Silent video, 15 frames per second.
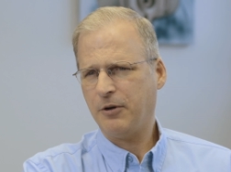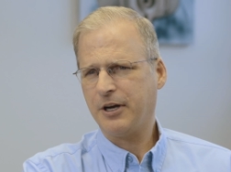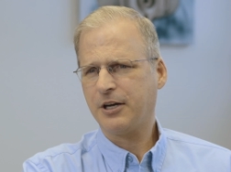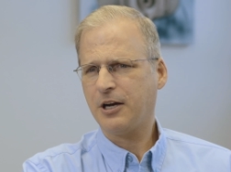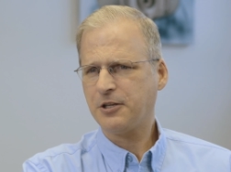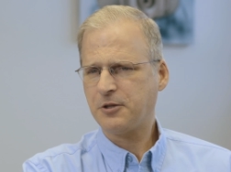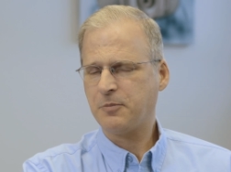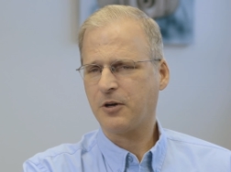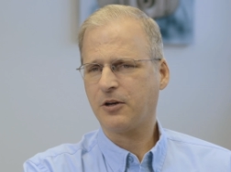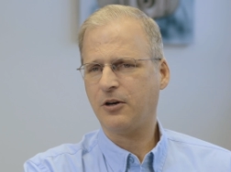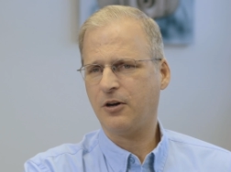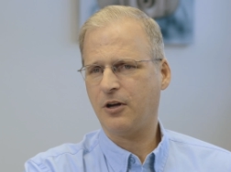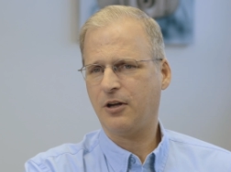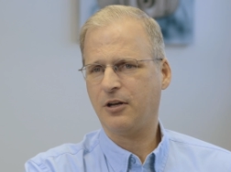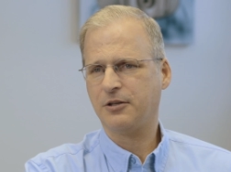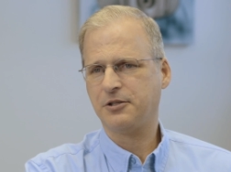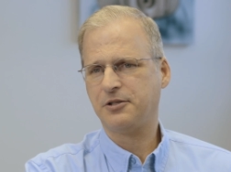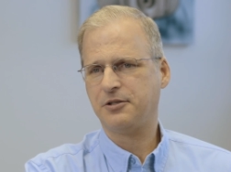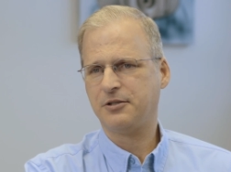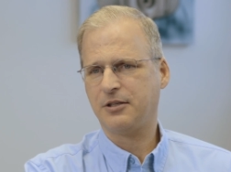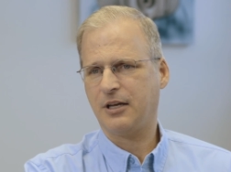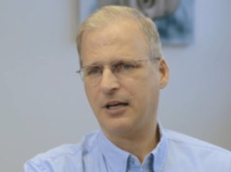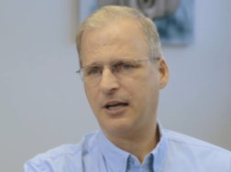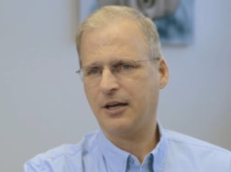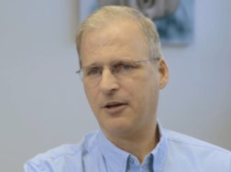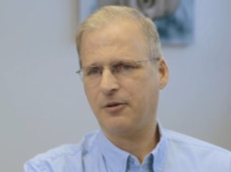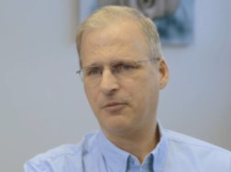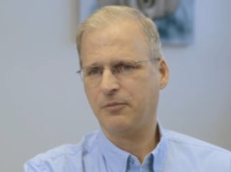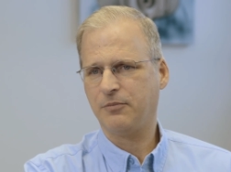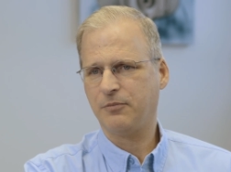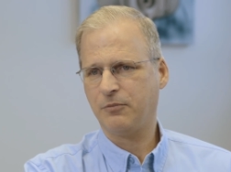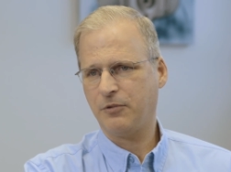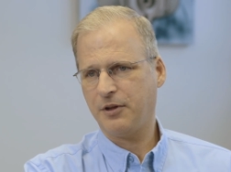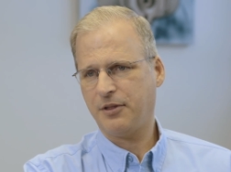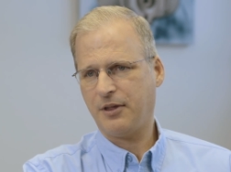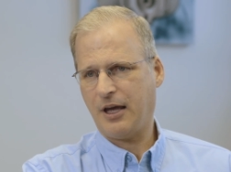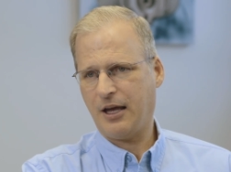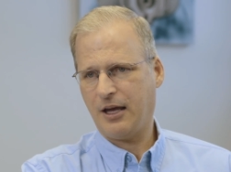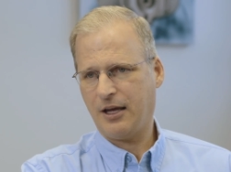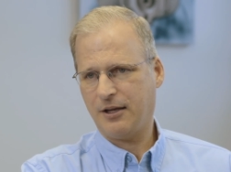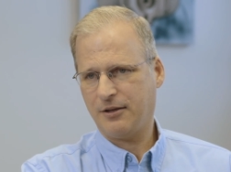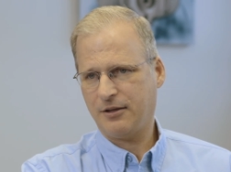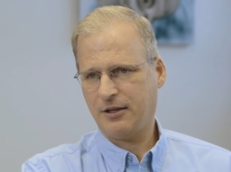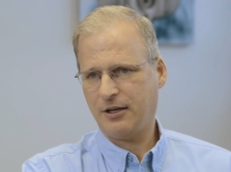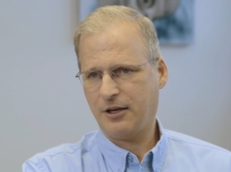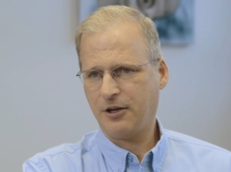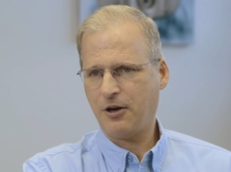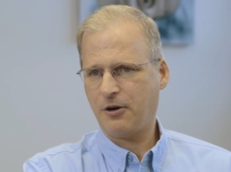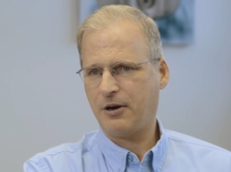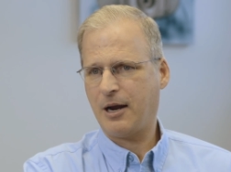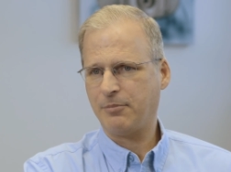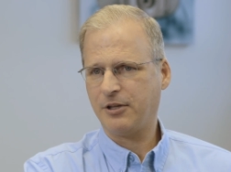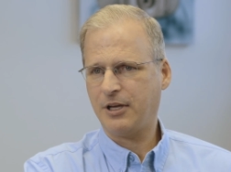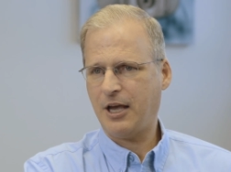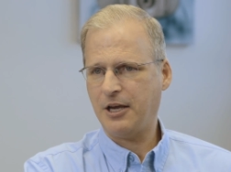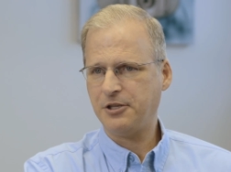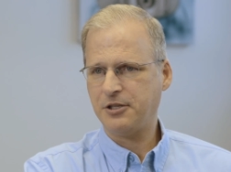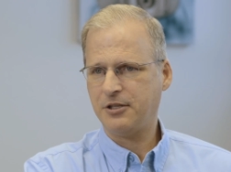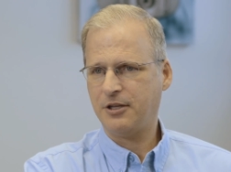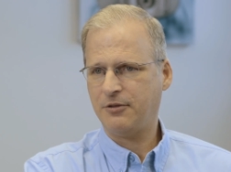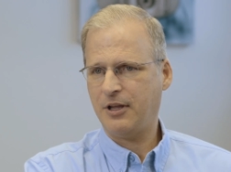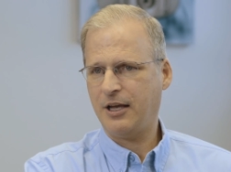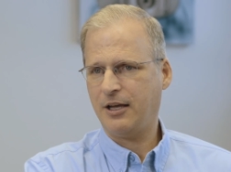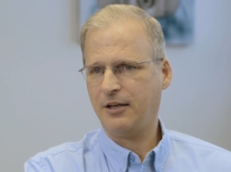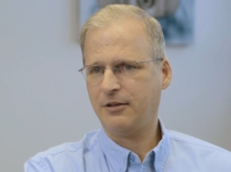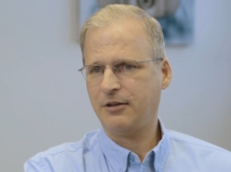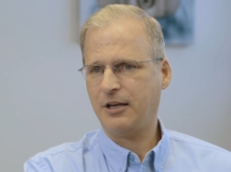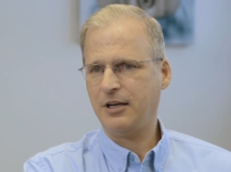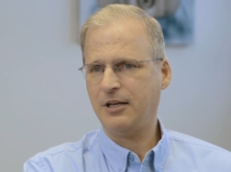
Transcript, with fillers: when a customer calls uh, with uh, an encoder application and they, they